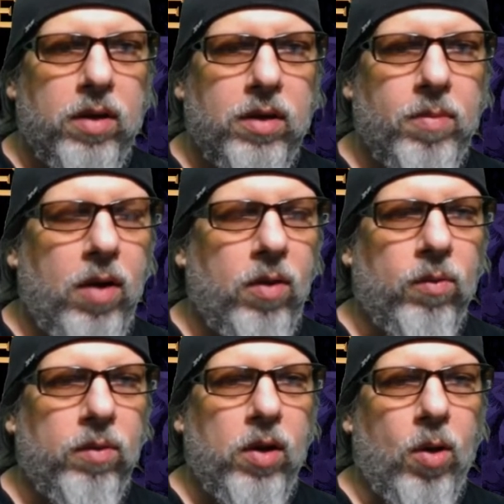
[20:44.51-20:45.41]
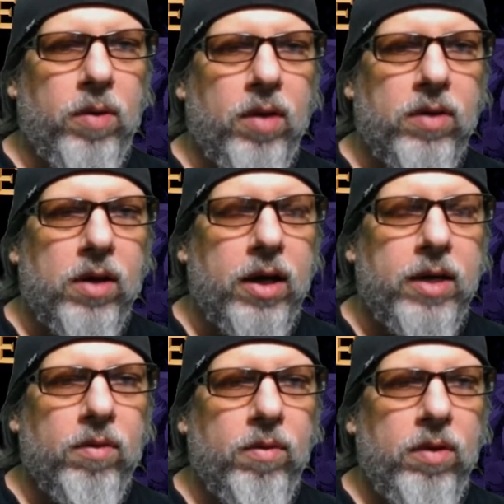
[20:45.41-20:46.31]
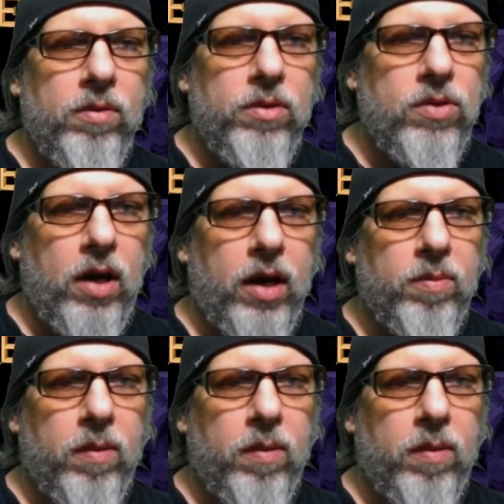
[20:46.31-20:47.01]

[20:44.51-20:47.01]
somehow reopen every night, even when it was checked